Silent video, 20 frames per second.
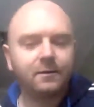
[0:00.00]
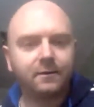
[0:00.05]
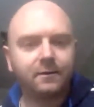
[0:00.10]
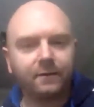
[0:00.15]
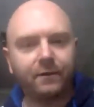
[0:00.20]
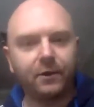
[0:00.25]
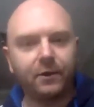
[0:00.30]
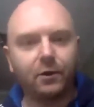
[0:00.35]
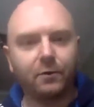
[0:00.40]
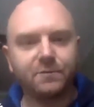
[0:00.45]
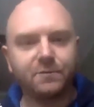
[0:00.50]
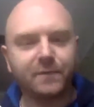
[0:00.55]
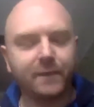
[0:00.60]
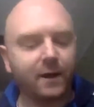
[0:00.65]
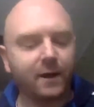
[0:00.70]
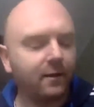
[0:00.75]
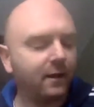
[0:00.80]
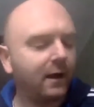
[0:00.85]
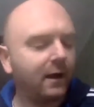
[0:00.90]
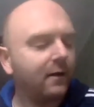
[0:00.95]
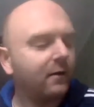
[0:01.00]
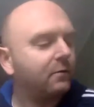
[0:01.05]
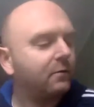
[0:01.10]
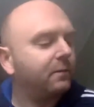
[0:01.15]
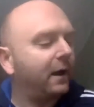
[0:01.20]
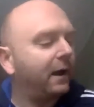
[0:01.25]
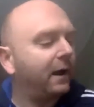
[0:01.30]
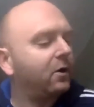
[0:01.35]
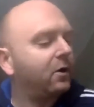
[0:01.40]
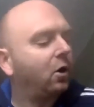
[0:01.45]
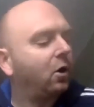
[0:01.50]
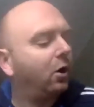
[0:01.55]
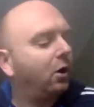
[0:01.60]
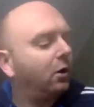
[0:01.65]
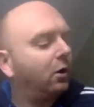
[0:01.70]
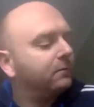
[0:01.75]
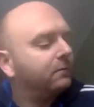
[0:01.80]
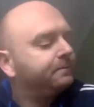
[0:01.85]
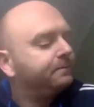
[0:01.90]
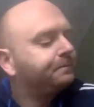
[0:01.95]
definitely hope to be on that
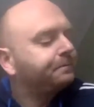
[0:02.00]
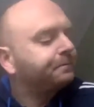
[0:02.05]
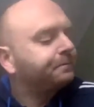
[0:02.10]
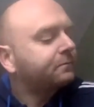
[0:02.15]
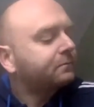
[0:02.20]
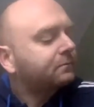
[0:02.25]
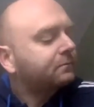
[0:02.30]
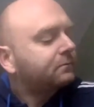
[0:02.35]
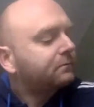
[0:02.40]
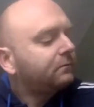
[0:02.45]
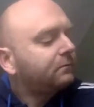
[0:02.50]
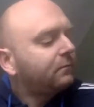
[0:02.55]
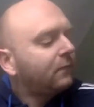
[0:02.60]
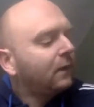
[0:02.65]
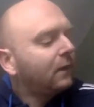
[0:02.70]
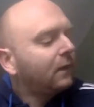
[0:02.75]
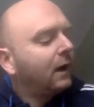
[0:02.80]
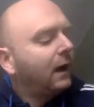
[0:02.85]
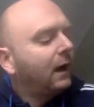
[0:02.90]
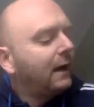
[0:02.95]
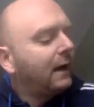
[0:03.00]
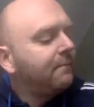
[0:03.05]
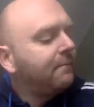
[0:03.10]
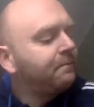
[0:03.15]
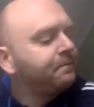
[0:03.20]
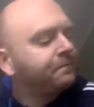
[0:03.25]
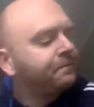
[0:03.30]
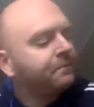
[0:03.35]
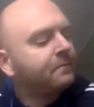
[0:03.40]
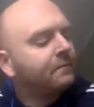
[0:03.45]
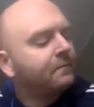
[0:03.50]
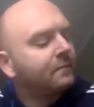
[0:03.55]
call. And